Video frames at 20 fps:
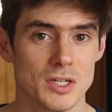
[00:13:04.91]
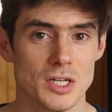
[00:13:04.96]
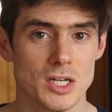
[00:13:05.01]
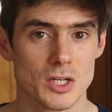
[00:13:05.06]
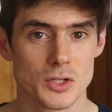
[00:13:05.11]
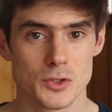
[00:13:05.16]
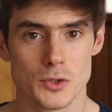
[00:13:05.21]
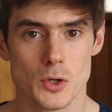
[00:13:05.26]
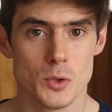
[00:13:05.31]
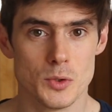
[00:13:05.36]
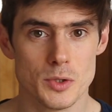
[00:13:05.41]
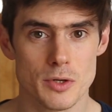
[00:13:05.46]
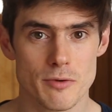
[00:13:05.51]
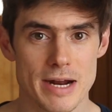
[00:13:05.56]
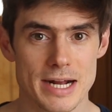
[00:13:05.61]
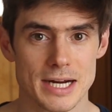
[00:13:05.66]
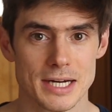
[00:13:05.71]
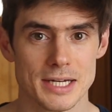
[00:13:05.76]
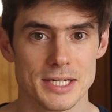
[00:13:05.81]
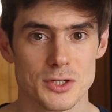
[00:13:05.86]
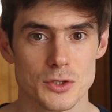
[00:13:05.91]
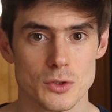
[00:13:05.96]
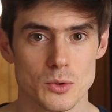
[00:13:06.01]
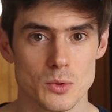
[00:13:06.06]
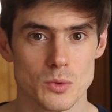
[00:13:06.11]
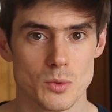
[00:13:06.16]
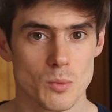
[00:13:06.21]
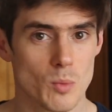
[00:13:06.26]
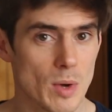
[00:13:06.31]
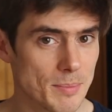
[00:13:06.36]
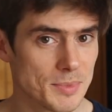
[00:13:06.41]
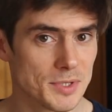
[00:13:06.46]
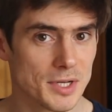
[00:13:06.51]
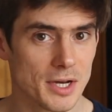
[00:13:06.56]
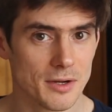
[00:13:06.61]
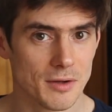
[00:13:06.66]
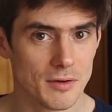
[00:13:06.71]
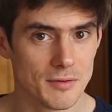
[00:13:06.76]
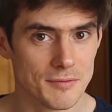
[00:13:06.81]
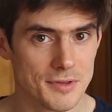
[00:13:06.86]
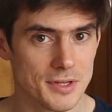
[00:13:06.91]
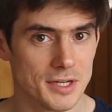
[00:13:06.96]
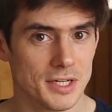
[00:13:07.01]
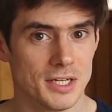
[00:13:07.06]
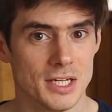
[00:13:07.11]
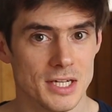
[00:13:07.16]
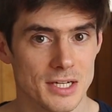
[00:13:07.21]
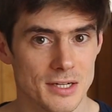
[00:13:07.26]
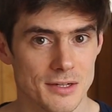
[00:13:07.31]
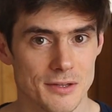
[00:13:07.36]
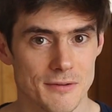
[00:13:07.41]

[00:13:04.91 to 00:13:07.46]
to go directly to the website of the